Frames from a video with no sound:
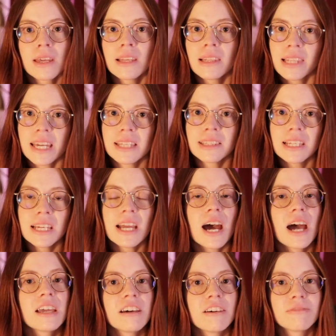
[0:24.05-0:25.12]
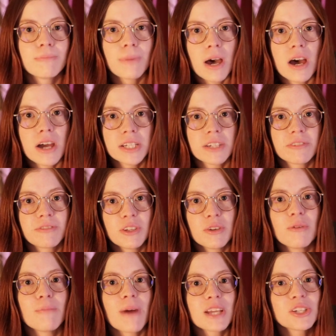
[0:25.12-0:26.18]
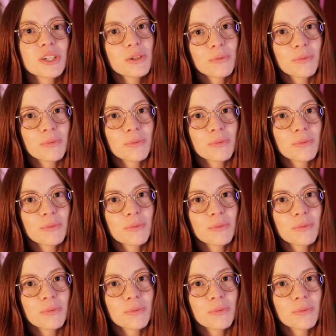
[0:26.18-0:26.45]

Lately, I have bought a few magical